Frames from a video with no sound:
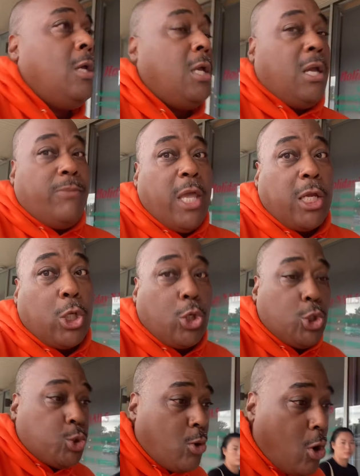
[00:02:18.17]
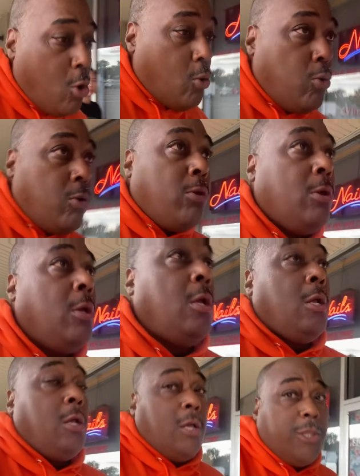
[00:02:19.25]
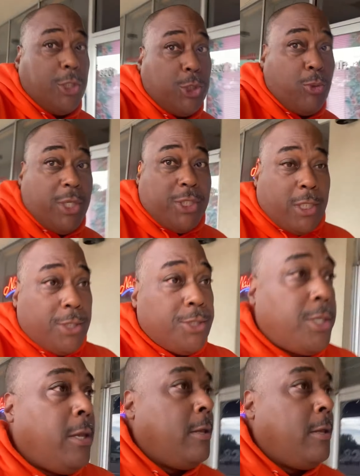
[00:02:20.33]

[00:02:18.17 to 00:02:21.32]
If they can control the trenches,